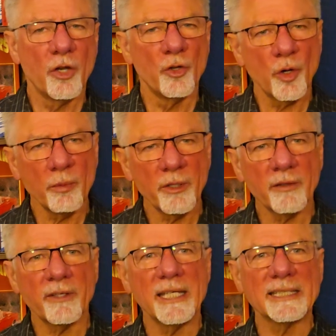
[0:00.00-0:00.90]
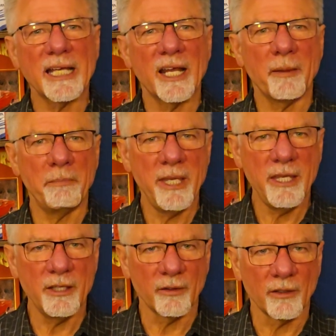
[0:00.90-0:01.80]
Normative is an
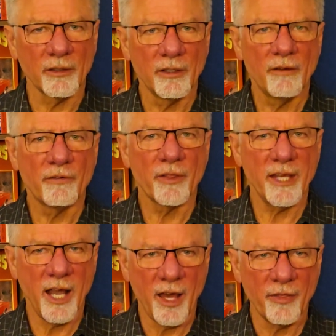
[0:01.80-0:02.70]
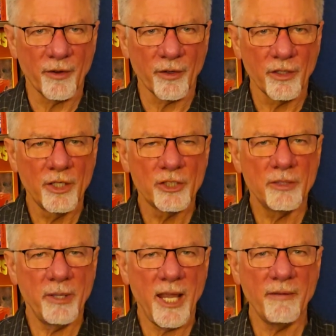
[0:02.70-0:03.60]
appeal for the other
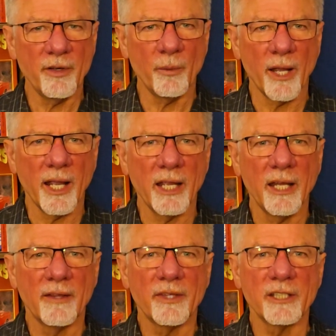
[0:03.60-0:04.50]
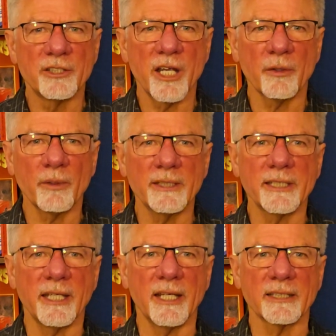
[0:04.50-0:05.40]
to behave in a way that is generally
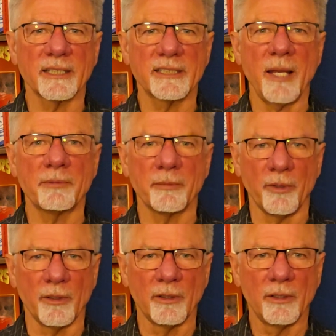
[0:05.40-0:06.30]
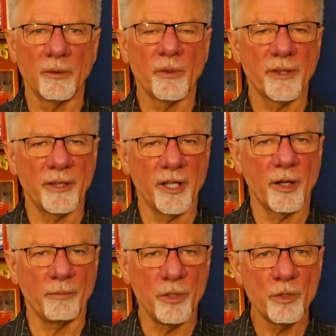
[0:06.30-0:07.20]
seen as acceptable within
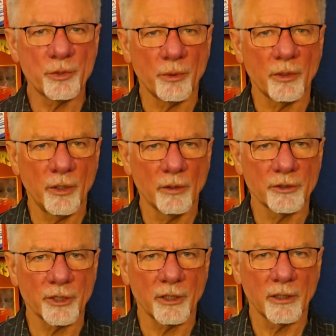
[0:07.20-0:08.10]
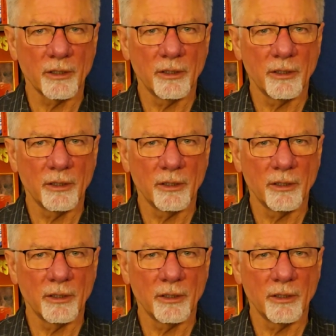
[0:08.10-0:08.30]
their mutual culture.